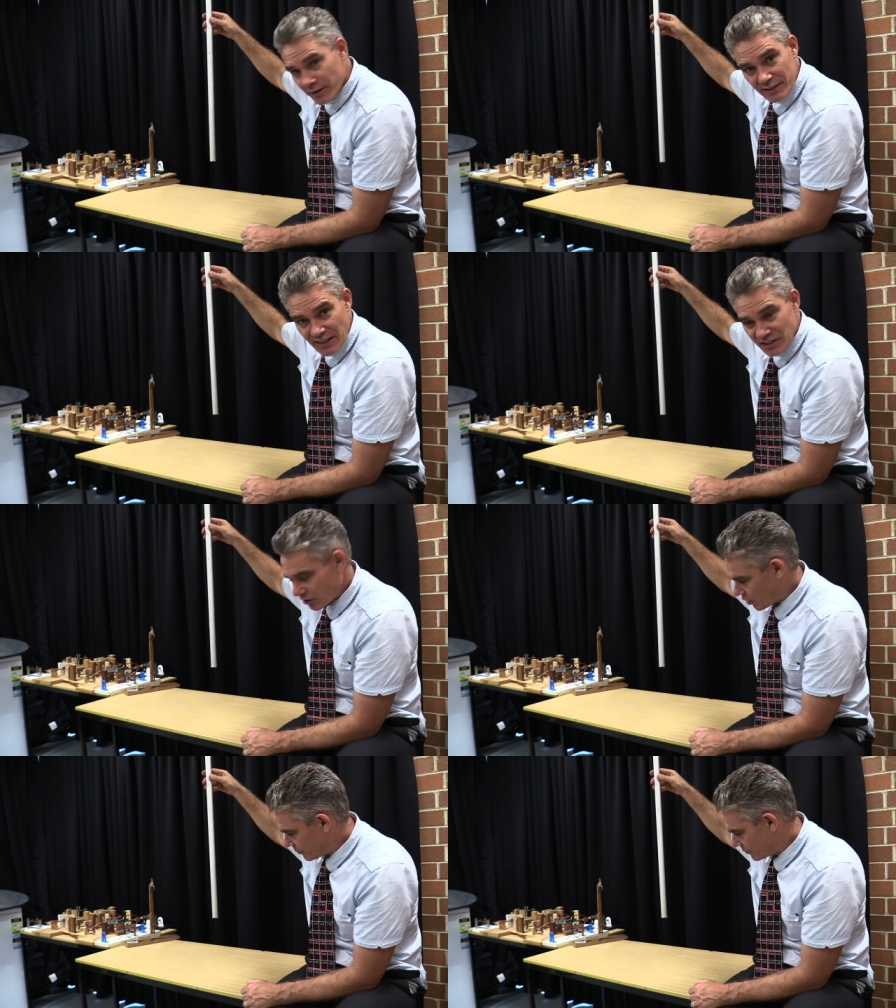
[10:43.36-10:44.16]
Takes
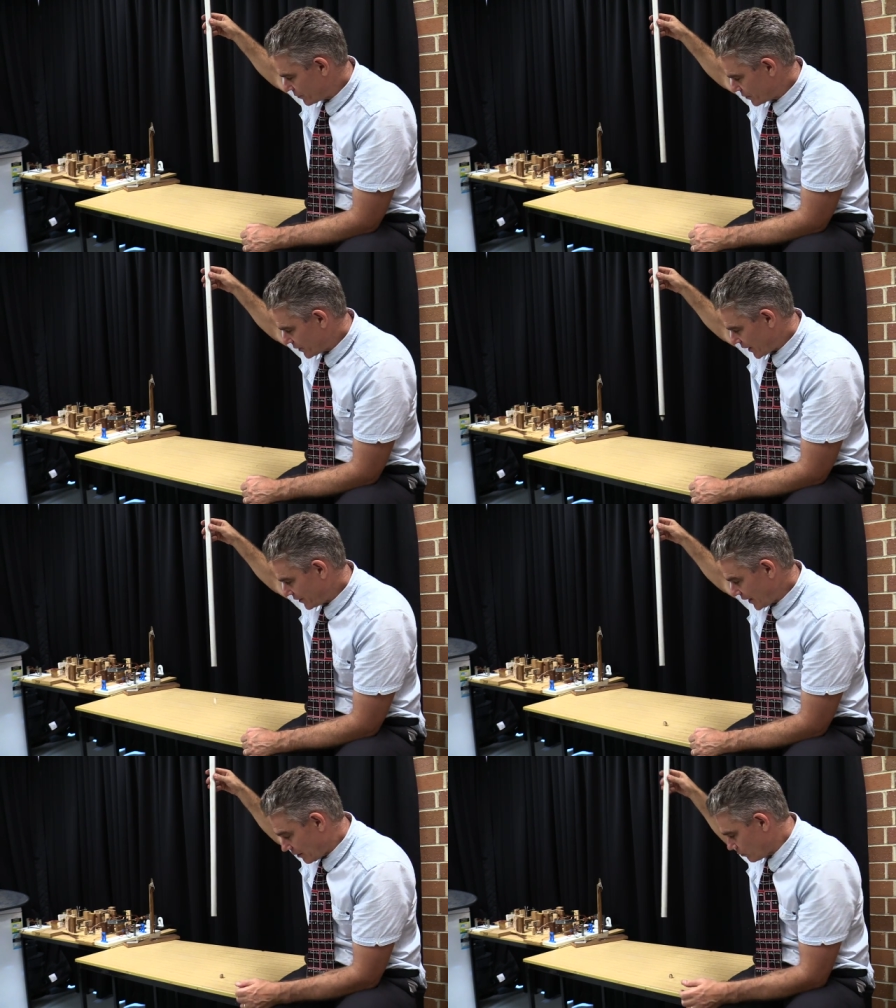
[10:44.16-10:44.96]
time.
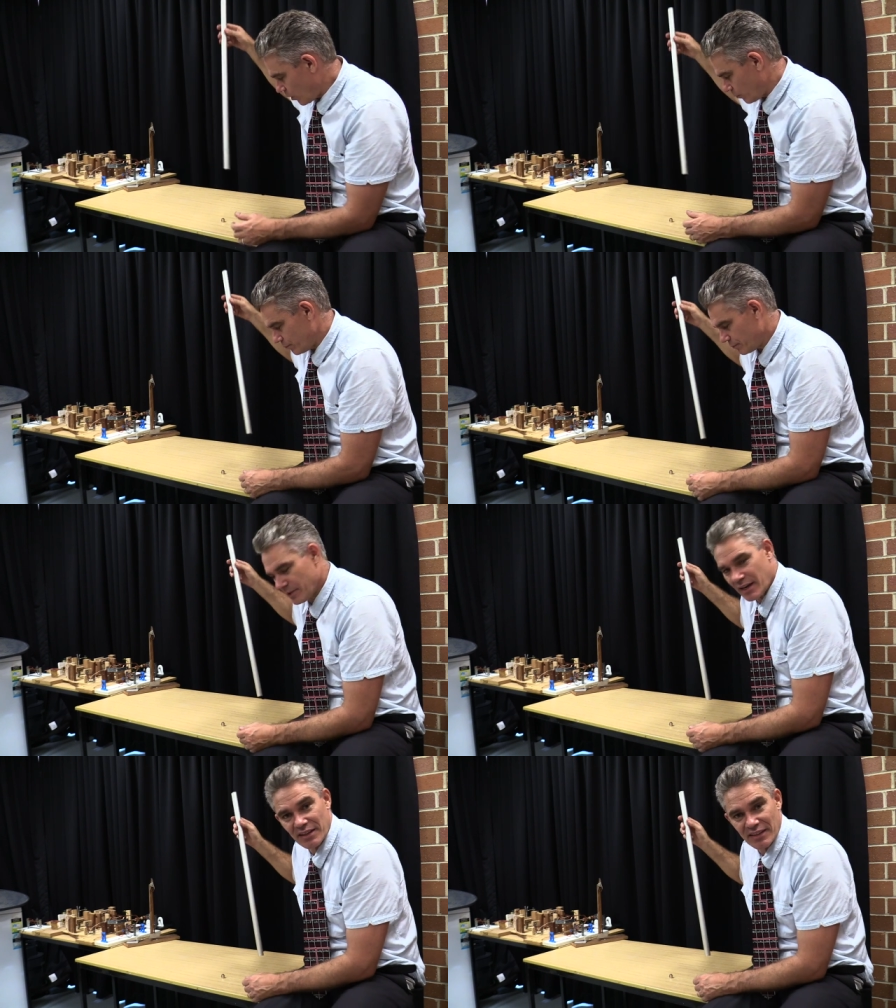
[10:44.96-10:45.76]
And then, whoa,
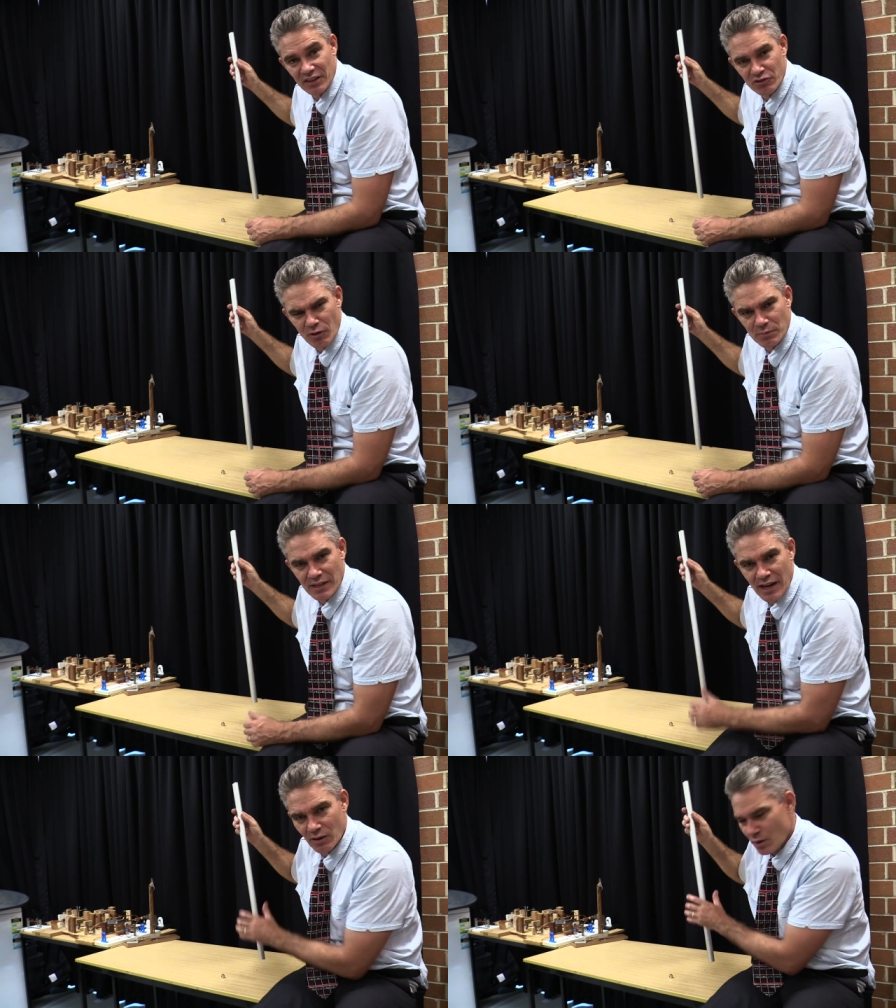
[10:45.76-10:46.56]
and then it drops
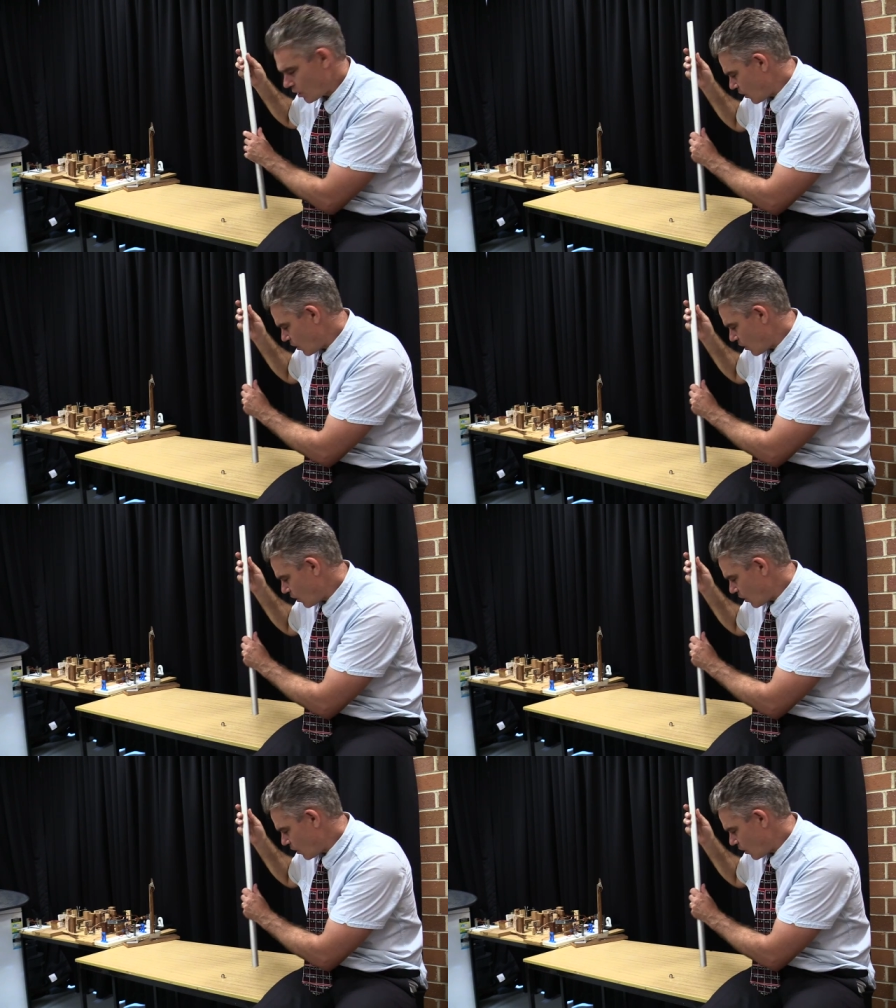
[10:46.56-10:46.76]
out.